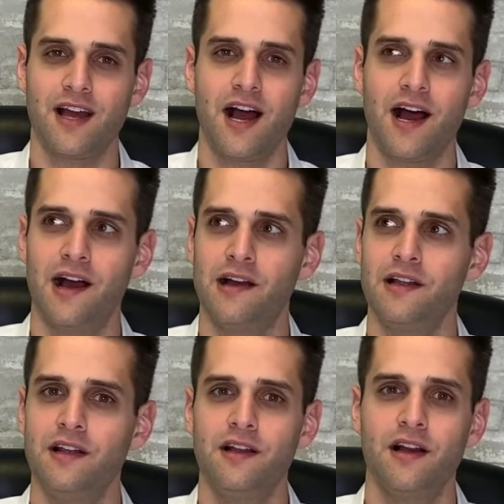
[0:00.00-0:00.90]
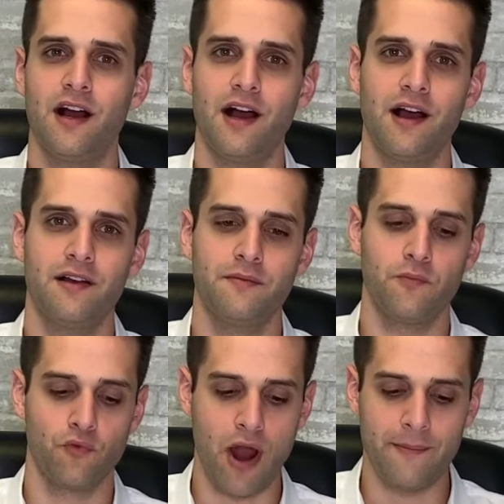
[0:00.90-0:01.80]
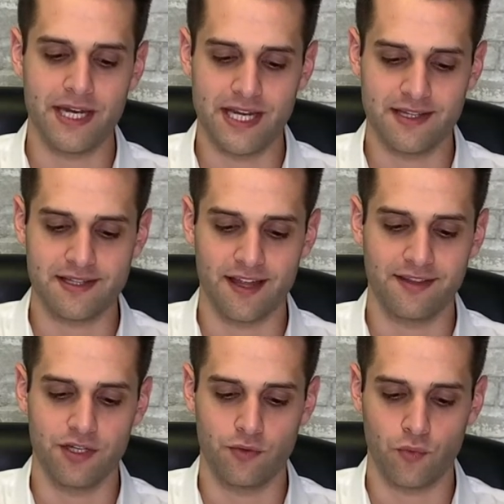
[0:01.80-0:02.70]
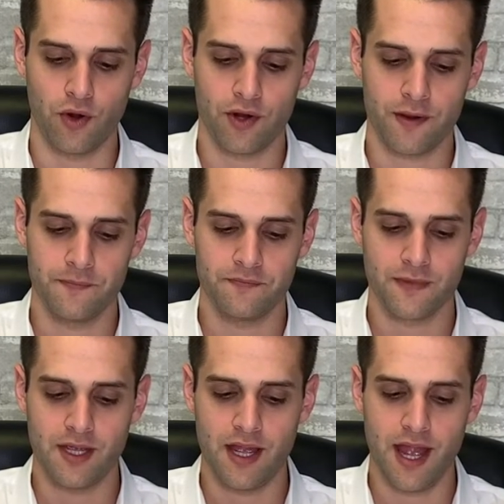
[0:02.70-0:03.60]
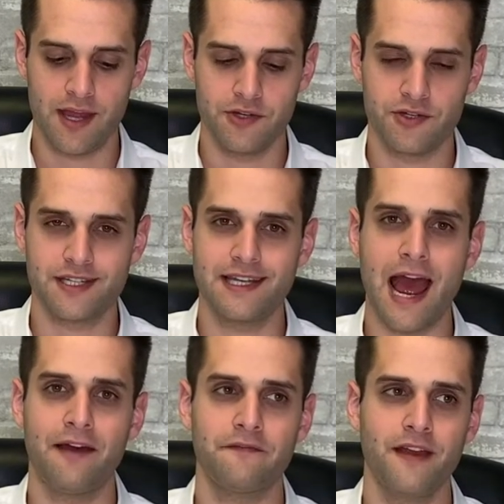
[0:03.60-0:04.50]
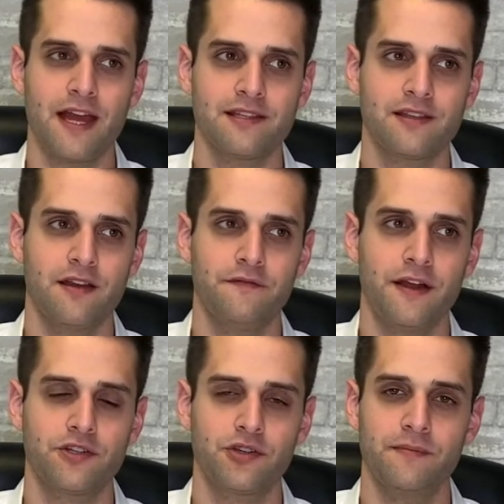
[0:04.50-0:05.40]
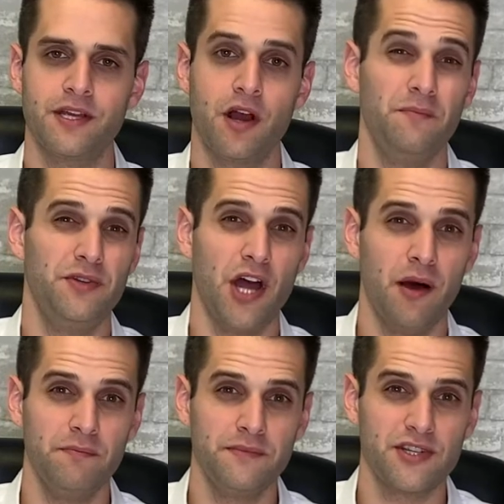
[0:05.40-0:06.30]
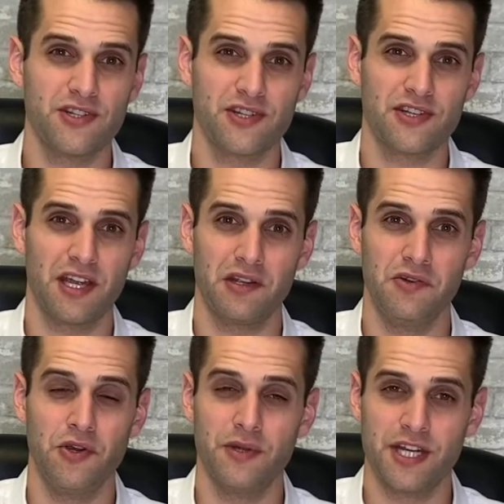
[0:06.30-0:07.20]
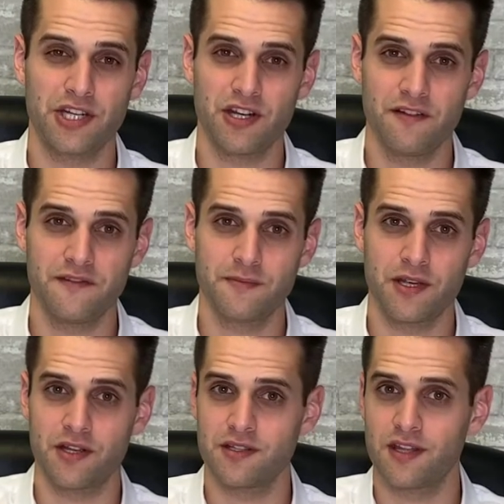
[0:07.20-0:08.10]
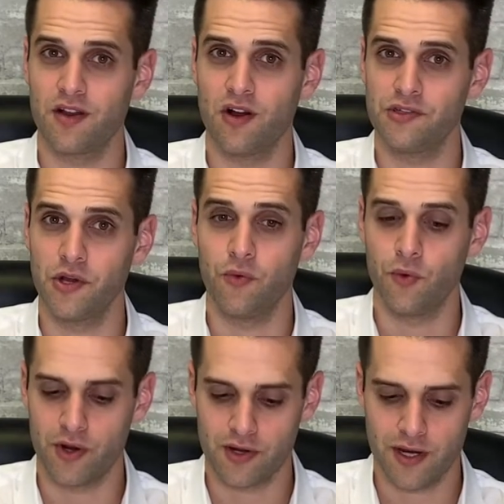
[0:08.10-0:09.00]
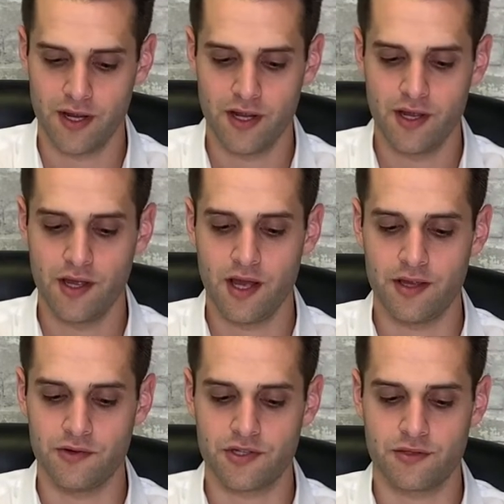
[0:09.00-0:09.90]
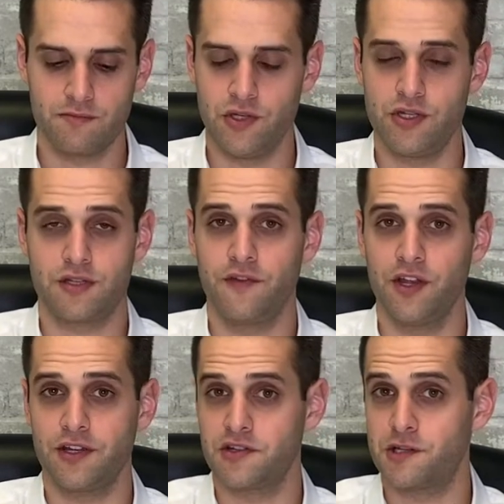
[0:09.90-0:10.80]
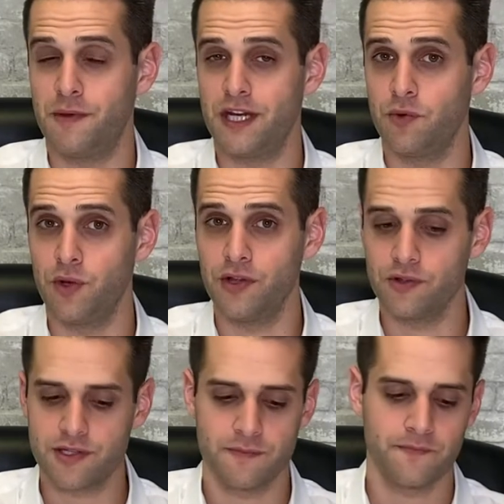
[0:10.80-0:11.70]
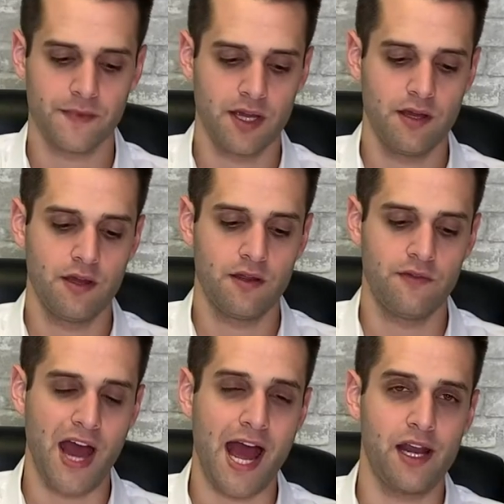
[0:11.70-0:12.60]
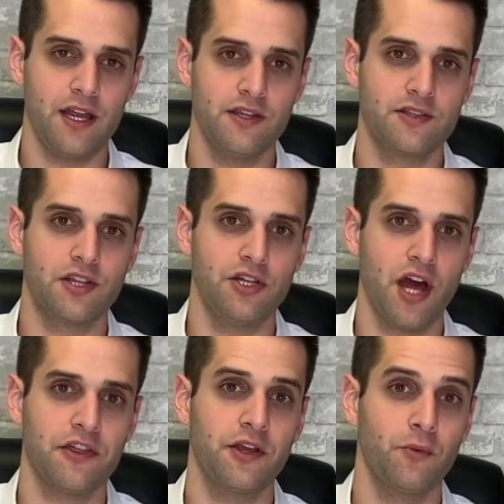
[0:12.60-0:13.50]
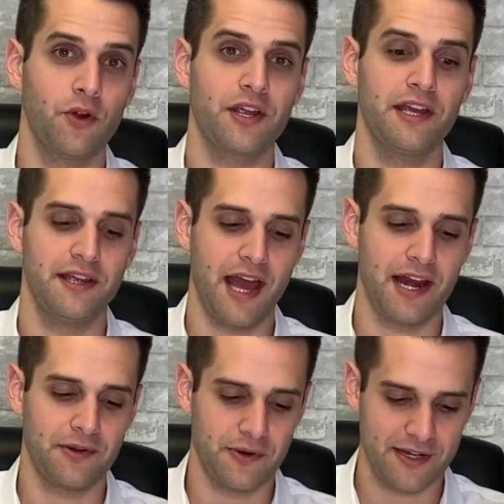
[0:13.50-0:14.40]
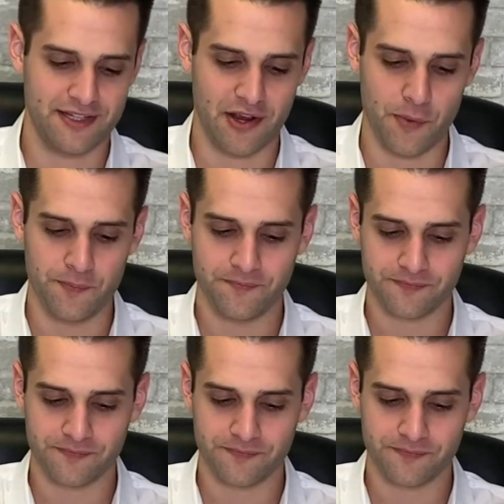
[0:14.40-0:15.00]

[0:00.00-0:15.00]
uh, uh, remedies that didn't work, and your staff has eventually become numb to just like new initiatives because they all don't work. You're, you just feel like you're spinning wheels. That is the nothing working category. So